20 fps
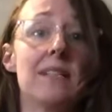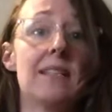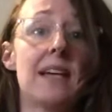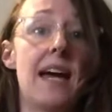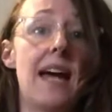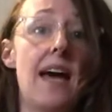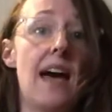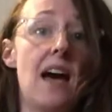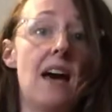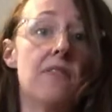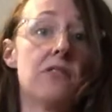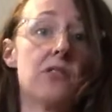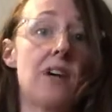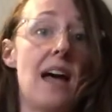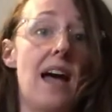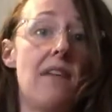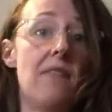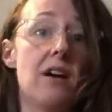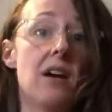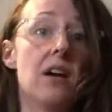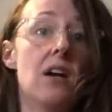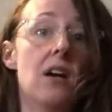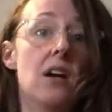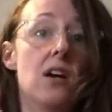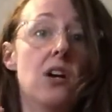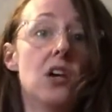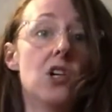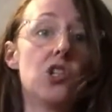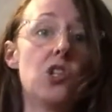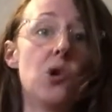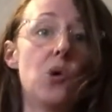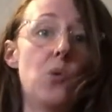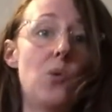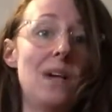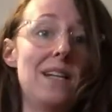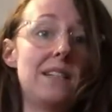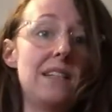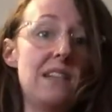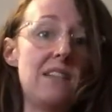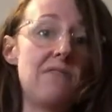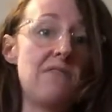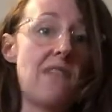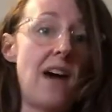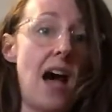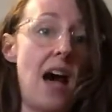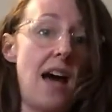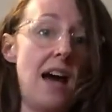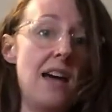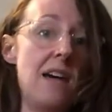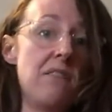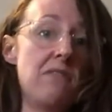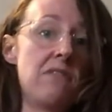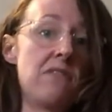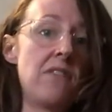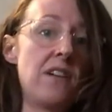I have. So I have a 25,